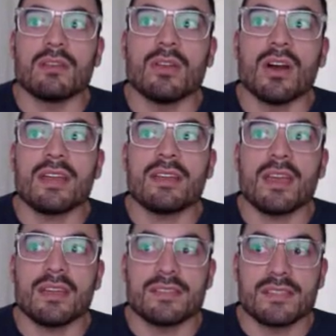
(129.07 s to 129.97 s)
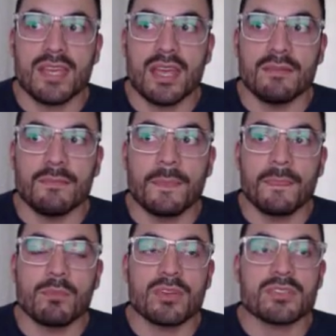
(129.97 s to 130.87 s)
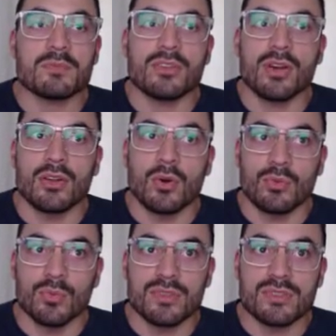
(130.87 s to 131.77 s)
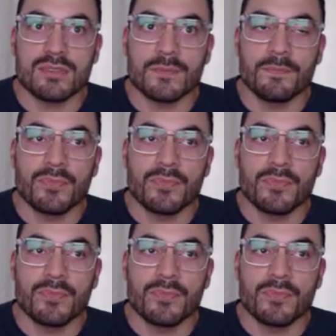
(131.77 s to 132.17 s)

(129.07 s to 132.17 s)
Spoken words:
9 and 10, possibly 9 onwards.